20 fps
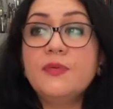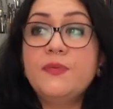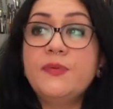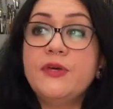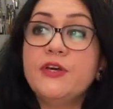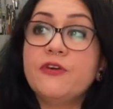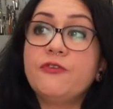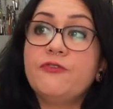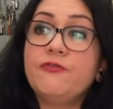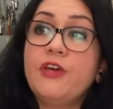it
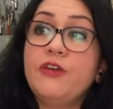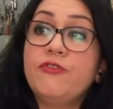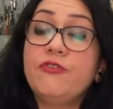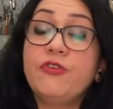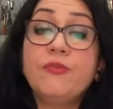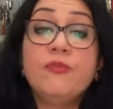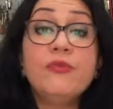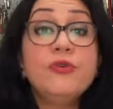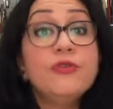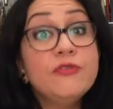could be your
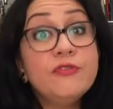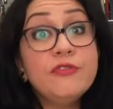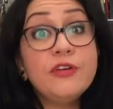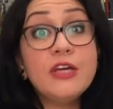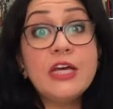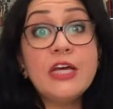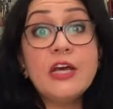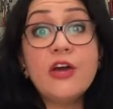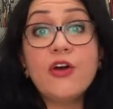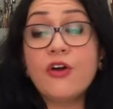favorite
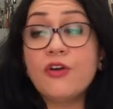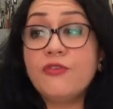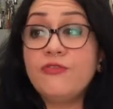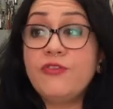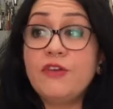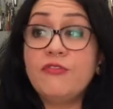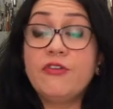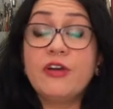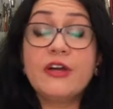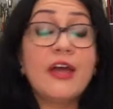movie
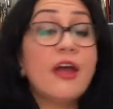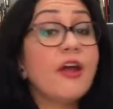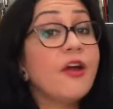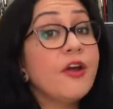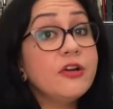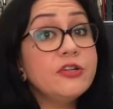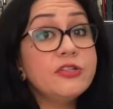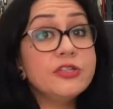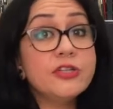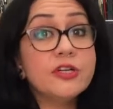or a favorite
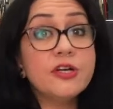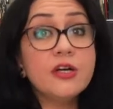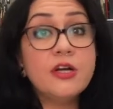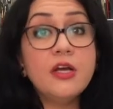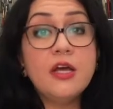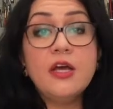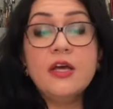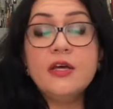character,